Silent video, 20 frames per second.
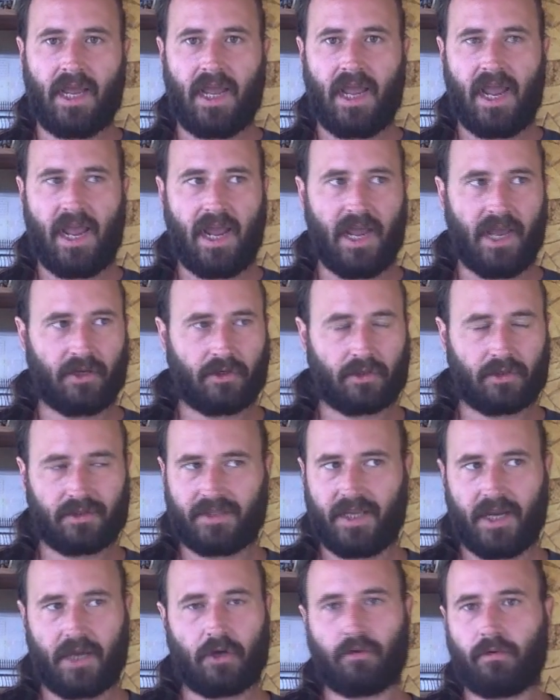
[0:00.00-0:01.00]
and,
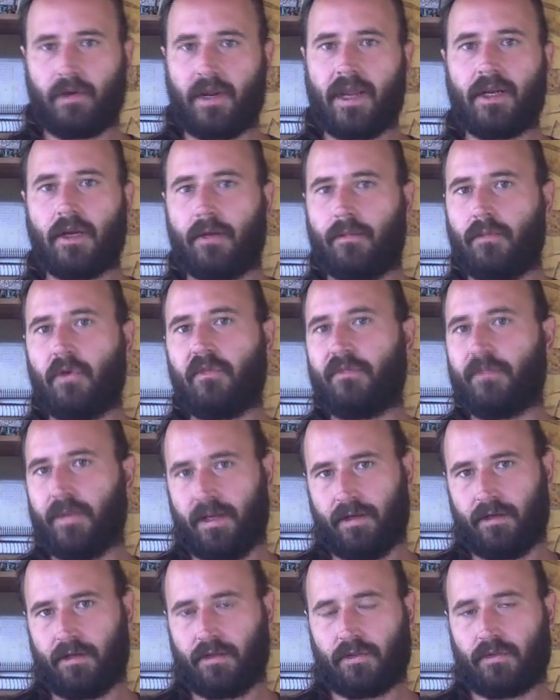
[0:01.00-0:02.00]
say, create a
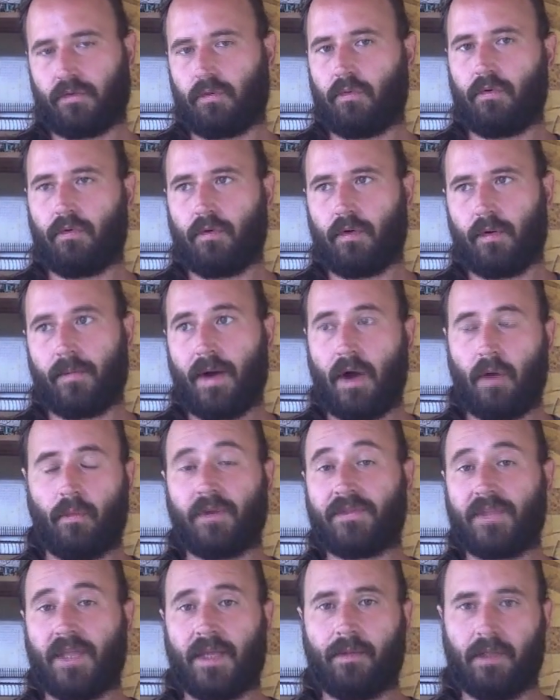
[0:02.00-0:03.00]
movement about
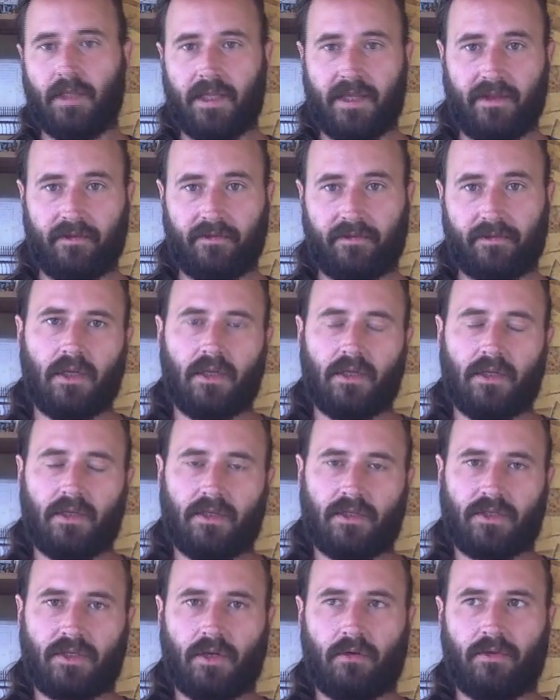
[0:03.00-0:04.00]
what they believe.
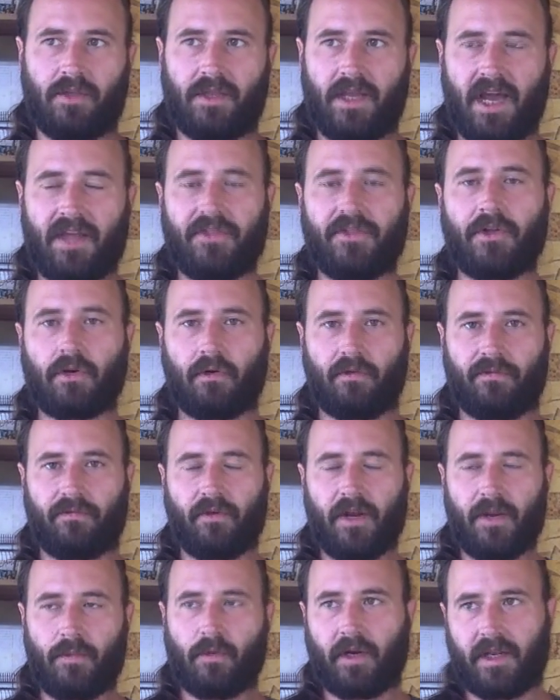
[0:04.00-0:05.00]
So the ethical
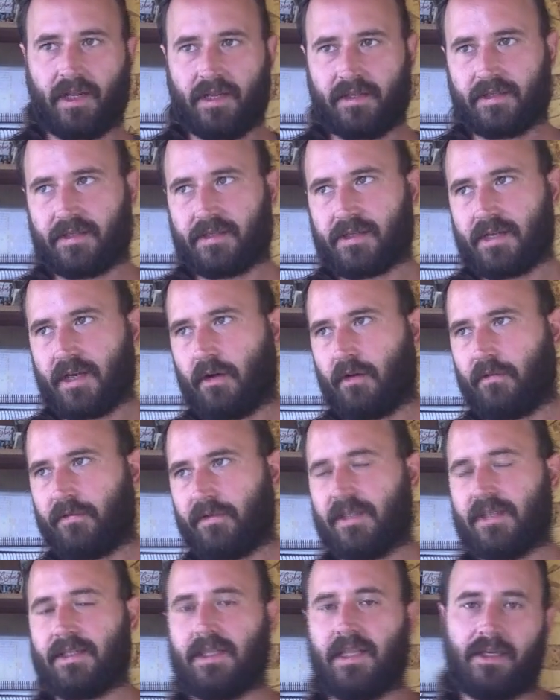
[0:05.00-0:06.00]
framework
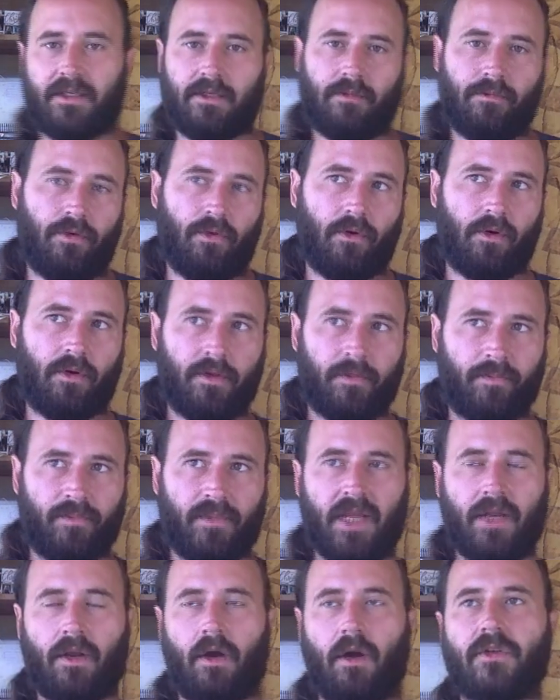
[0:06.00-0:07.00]
itself is less important,
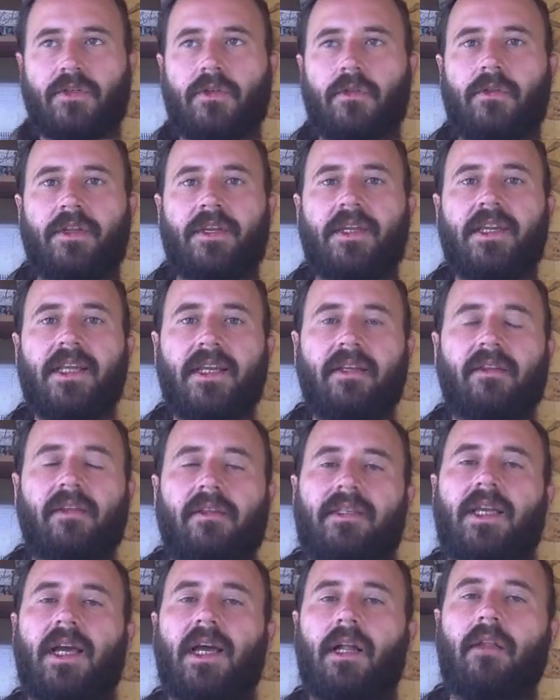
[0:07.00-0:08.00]
and also the need to
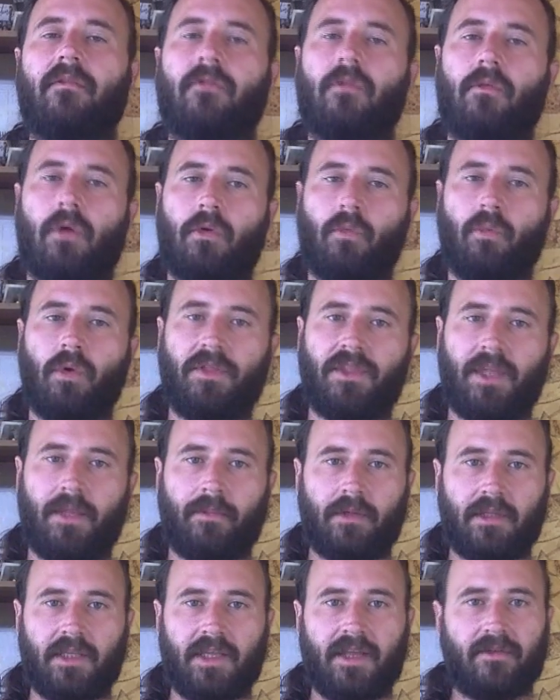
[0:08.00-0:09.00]
tell everyone what they
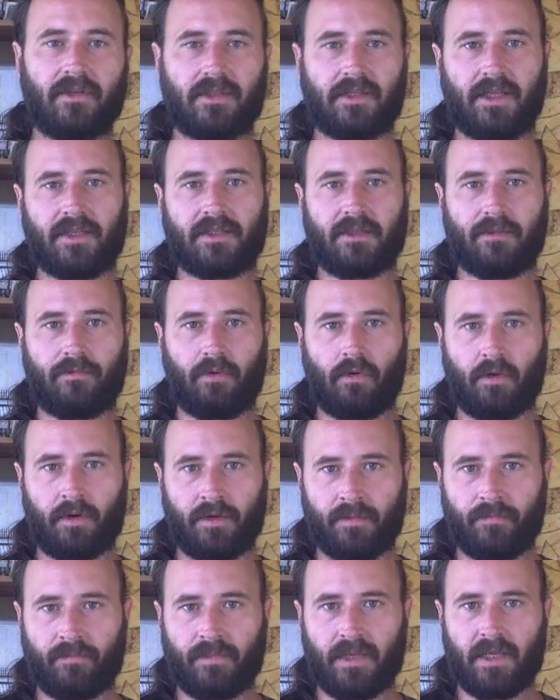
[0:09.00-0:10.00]
believe is less important.